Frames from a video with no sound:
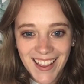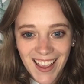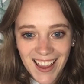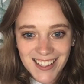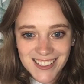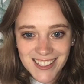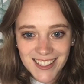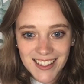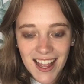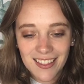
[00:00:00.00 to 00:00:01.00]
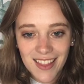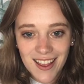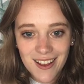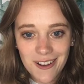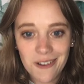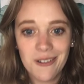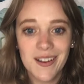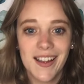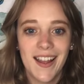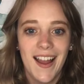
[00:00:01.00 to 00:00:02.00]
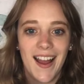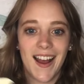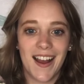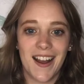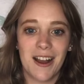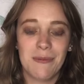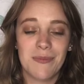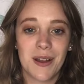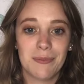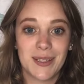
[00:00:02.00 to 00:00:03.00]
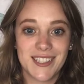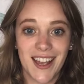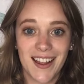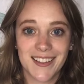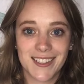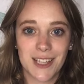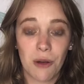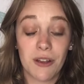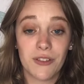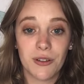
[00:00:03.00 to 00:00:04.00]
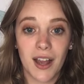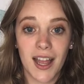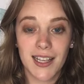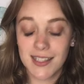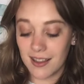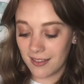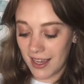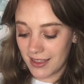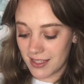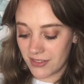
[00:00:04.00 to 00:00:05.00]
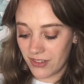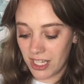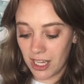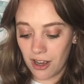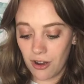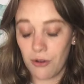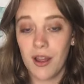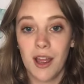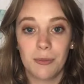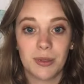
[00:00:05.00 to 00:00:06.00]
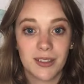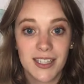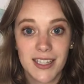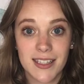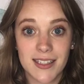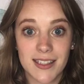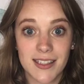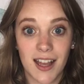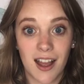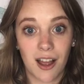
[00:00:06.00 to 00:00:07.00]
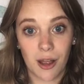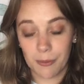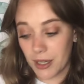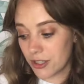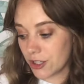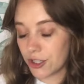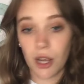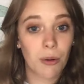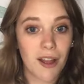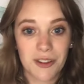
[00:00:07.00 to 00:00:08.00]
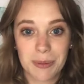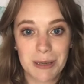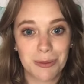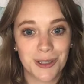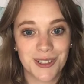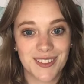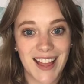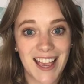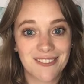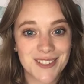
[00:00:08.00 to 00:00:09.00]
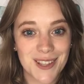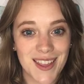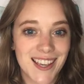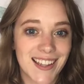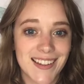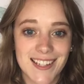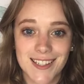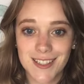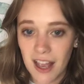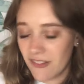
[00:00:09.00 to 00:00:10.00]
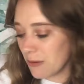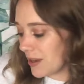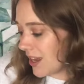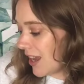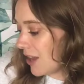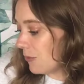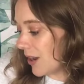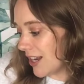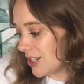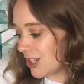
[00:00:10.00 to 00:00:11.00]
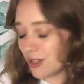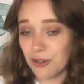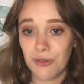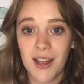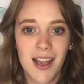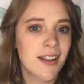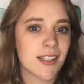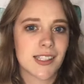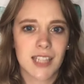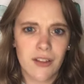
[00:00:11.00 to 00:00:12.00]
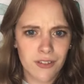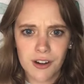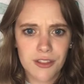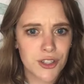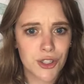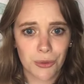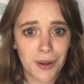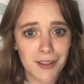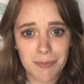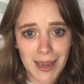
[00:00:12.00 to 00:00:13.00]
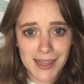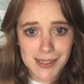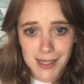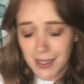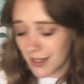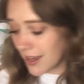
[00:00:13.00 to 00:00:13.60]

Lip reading: And Dee Dee, hello. But yeah, so if you guys like this video, please show other people in your life so they can discover me and what I do, discover the joy of painting,